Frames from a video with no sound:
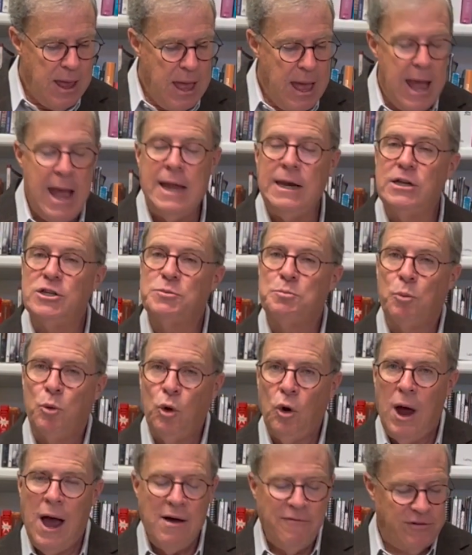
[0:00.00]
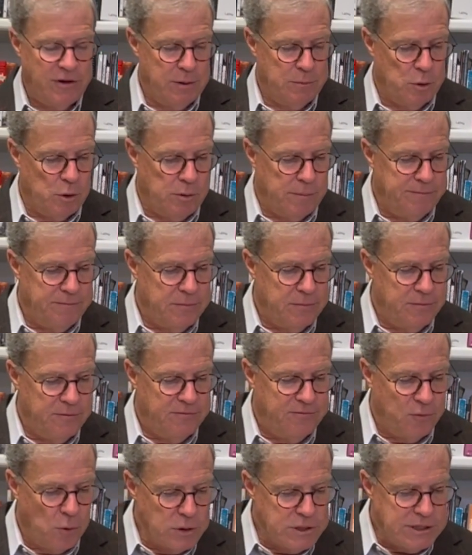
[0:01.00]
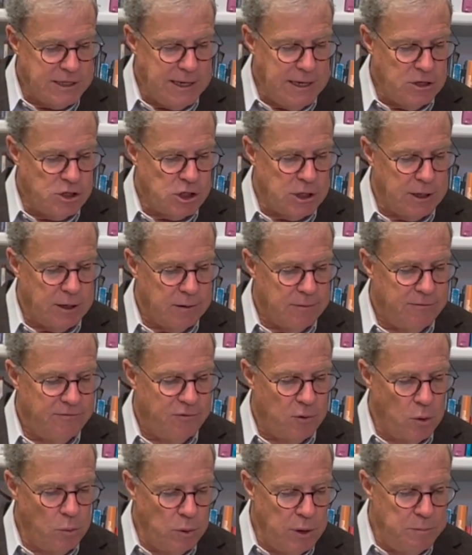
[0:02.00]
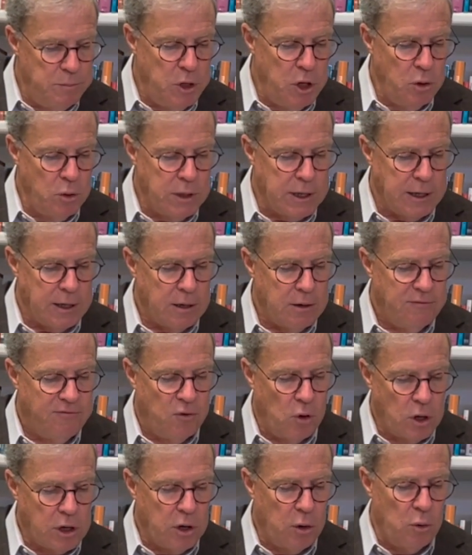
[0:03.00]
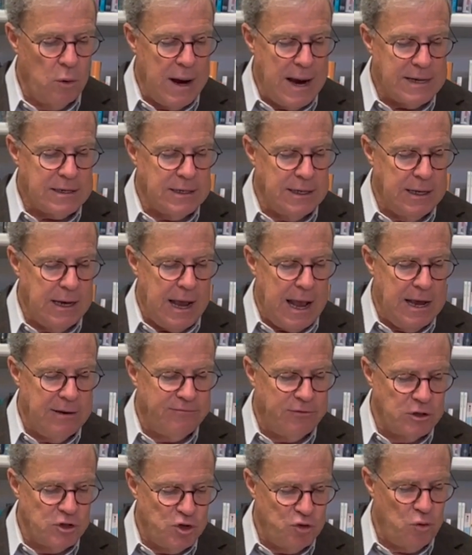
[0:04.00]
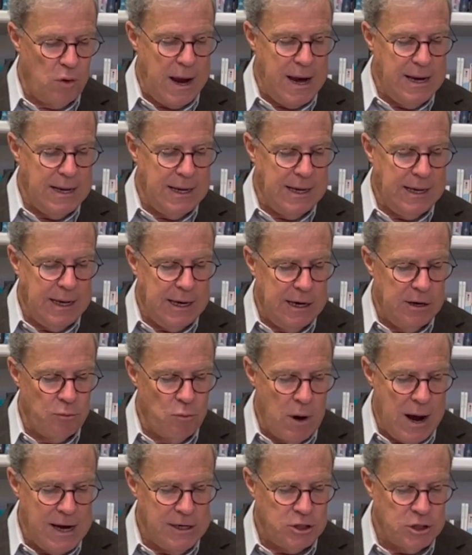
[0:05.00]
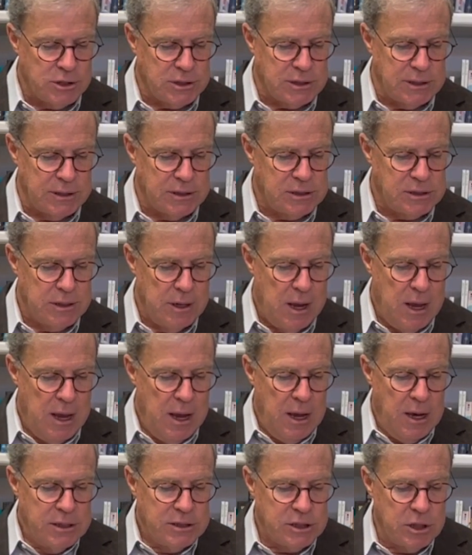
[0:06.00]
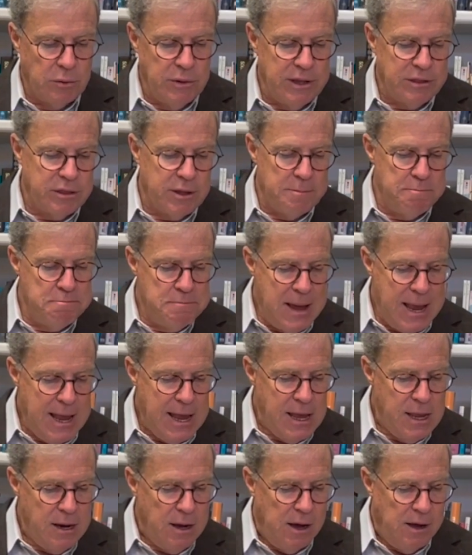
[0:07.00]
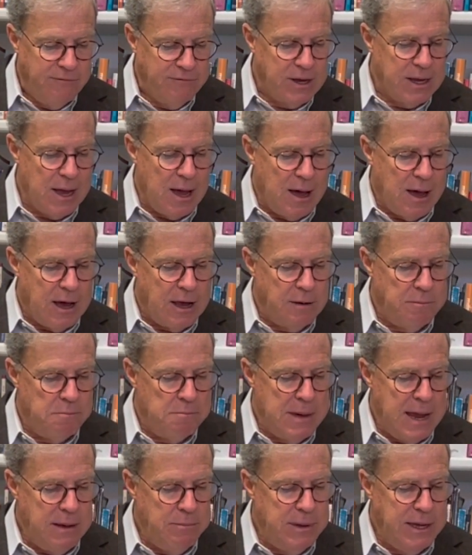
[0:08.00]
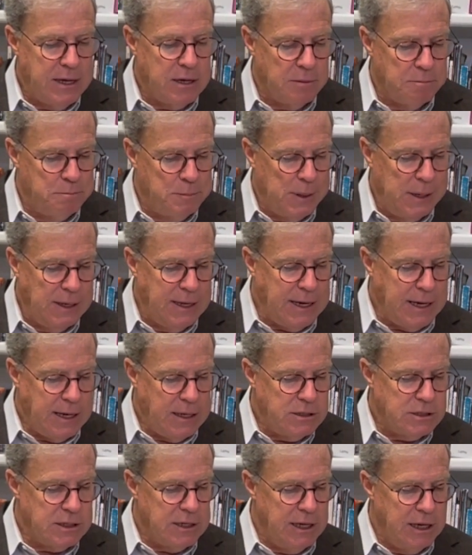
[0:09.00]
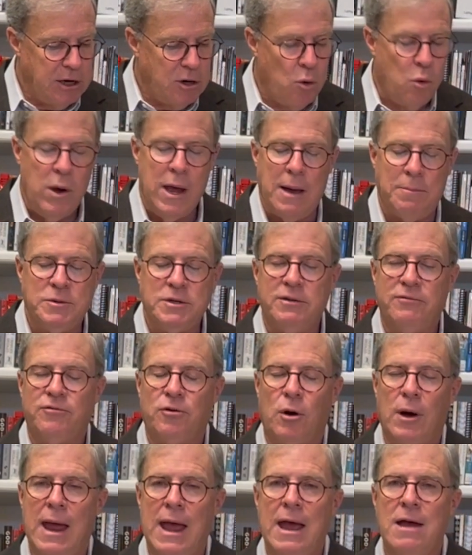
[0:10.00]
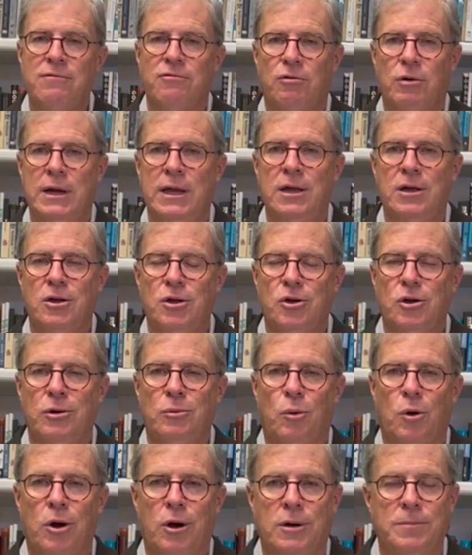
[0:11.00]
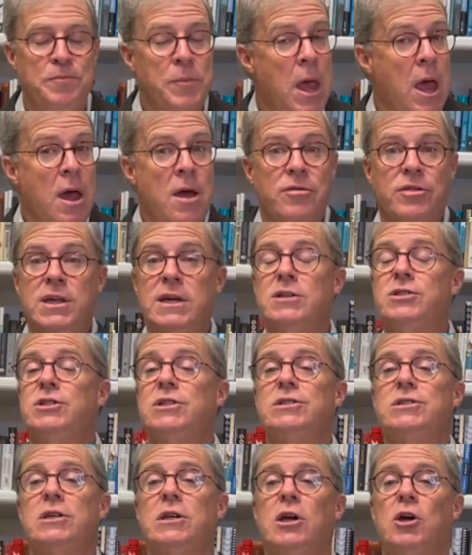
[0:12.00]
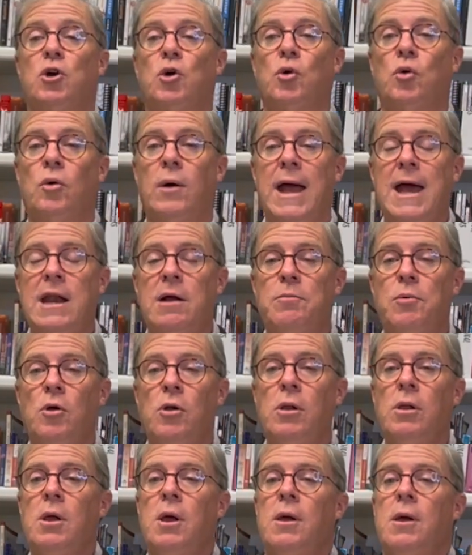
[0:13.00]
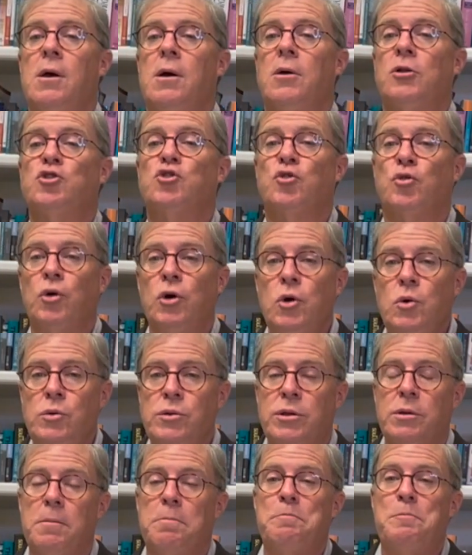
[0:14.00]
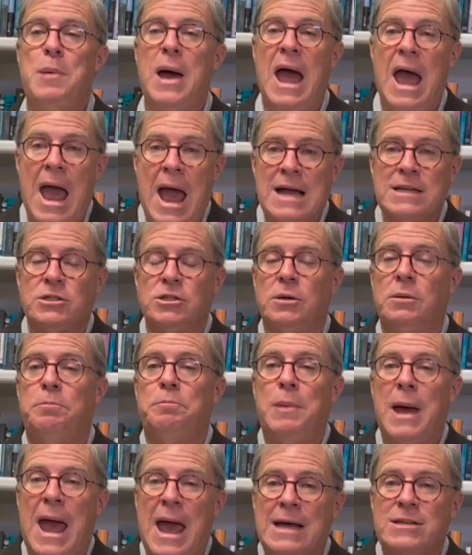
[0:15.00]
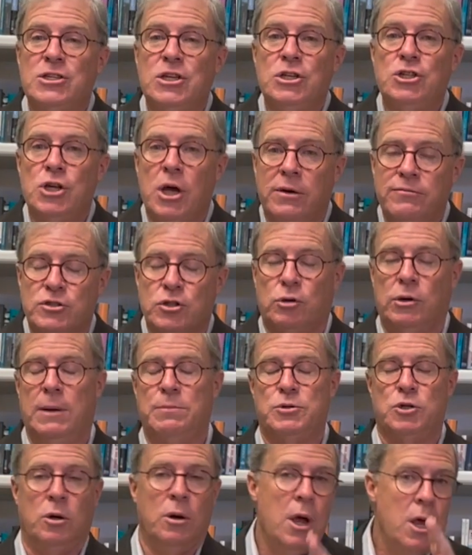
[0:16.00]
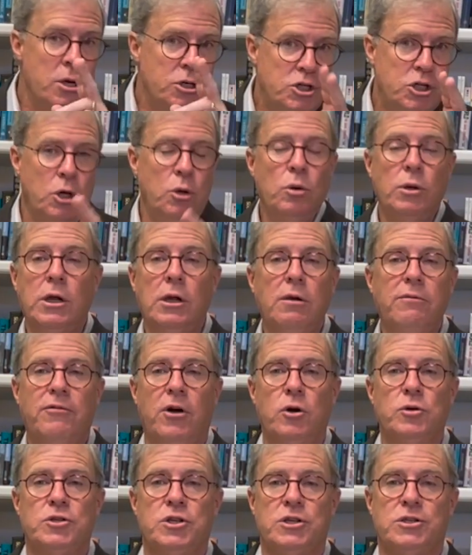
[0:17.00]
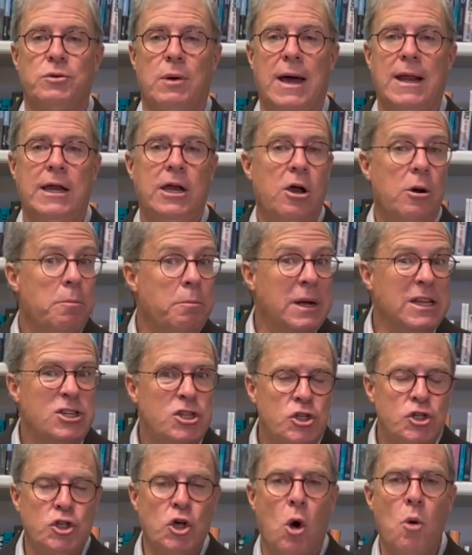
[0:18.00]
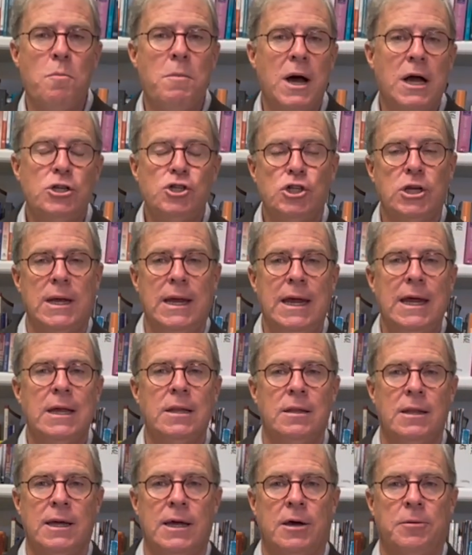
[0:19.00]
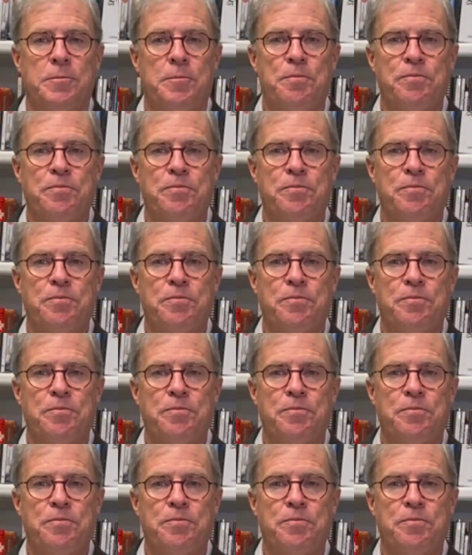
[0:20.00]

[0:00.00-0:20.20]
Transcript: and is profitable for teaching, for rebuking, for correcting, and for training in righteousness, so that the man of God may be complete, equipped for every good work. This is an incredible truth-packed passage of Scripture. Two little verses right here, but so much in them.